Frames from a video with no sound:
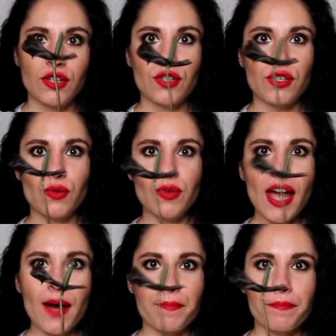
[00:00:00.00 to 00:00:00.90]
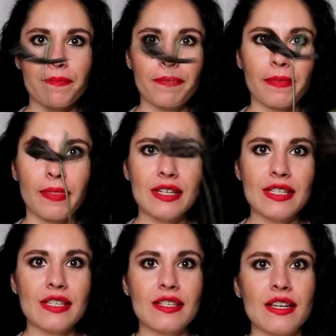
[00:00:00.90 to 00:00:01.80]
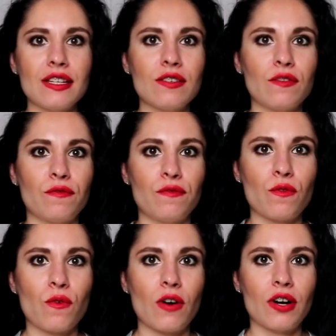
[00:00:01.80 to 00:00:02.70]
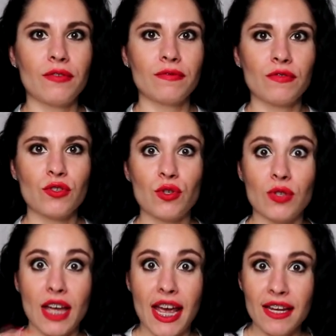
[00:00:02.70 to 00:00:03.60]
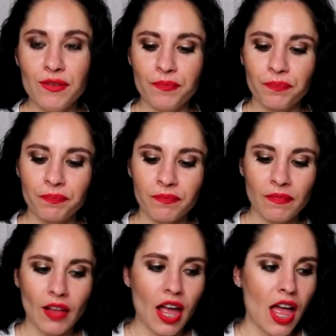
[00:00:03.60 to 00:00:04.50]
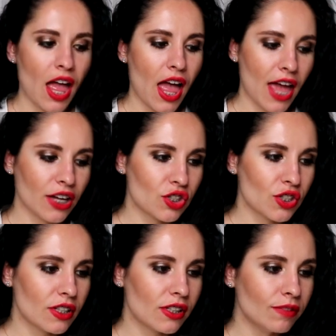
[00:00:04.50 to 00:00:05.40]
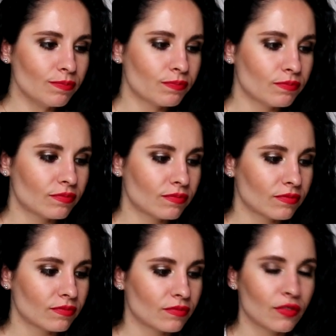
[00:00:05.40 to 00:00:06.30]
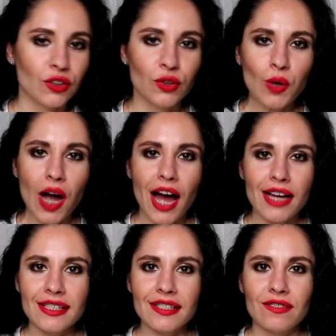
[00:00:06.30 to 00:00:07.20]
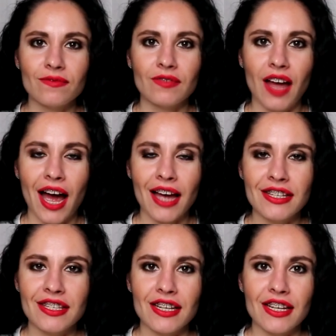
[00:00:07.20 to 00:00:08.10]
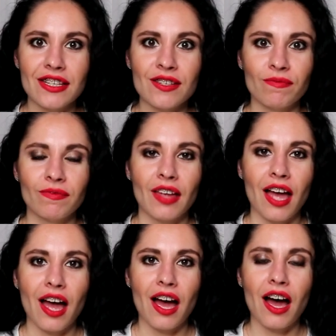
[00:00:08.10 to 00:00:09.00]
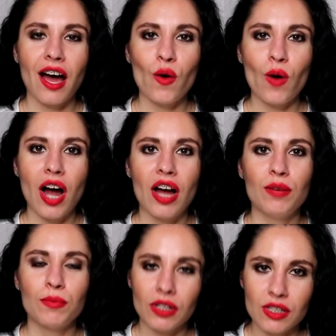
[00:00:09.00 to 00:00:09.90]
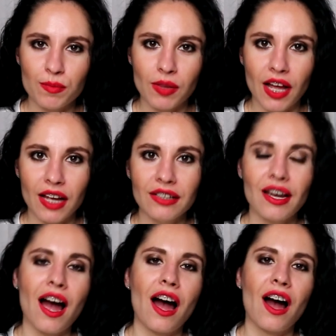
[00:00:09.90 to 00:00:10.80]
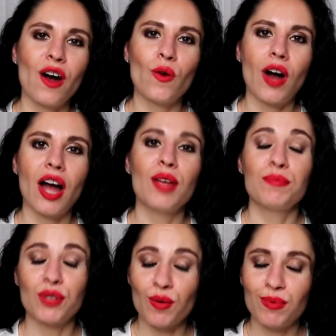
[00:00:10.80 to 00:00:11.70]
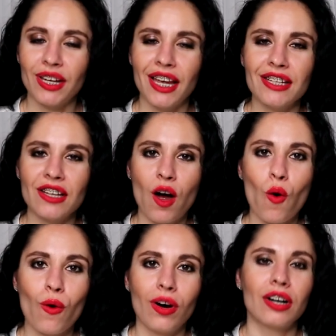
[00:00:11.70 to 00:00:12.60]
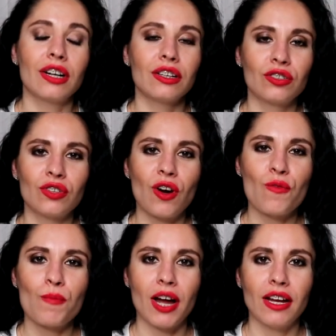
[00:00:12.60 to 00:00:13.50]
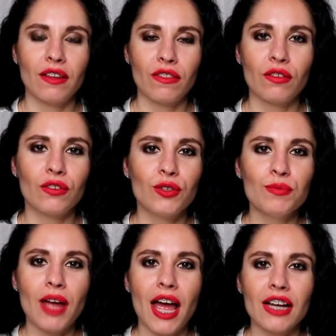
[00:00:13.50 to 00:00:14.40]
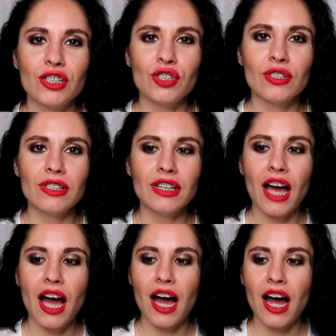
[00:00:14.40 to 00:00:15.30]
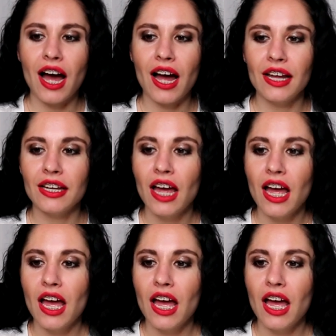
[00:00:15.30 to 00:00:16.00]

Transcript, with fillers: So yeah, this is it for today. Actually, you asked, I did, how I multiply, how I propagate or grow my Anthurium. Actually, I